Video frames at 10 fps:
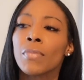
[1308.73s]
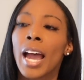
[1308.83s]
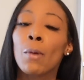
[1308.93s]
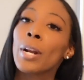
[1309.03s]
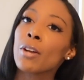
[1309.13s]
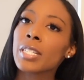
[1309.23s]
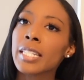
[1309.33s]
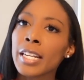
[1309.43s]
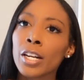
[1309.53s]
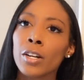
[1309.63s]
I went out to
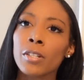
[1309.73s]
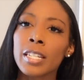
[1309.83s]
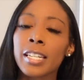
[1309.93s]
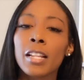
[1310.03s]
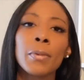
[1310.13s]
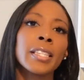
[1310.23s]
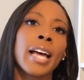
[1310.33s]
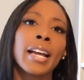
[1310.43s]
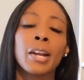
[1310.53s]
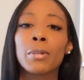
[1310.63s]
dinner to celebrate
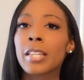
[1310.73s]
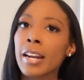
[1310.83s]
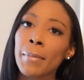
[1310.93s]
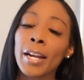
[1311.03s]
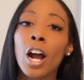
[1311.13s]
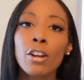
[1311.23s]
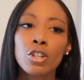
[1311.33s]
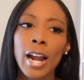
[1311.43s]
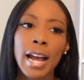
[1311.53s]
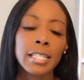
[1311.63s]
that and I was signing my
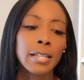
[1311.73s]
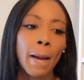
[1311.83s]
contracts,